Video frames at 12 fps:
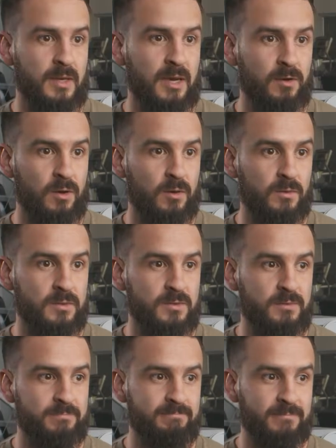alcohol
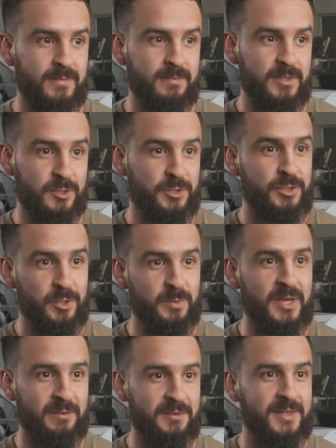was consumed
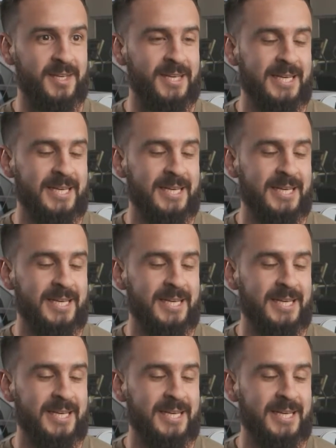heavily.